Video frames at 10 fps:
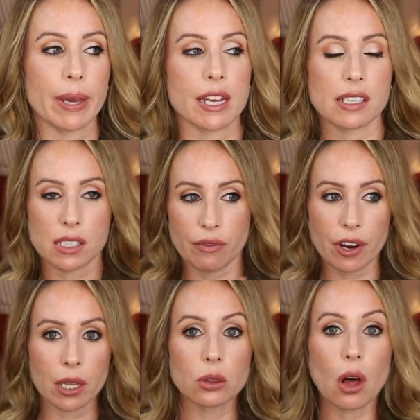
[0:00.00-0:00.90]
because it's a
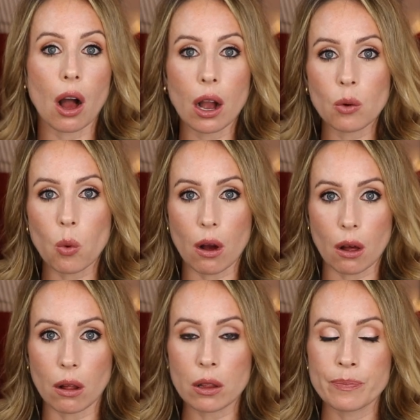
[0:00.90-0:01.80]
very long
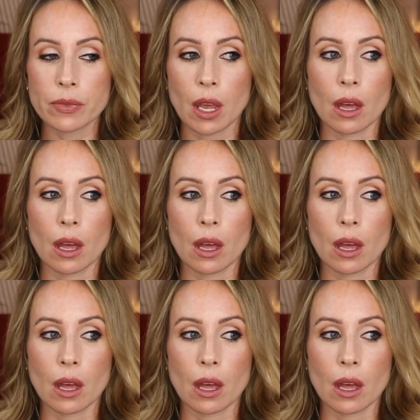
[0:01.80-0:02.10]
wall.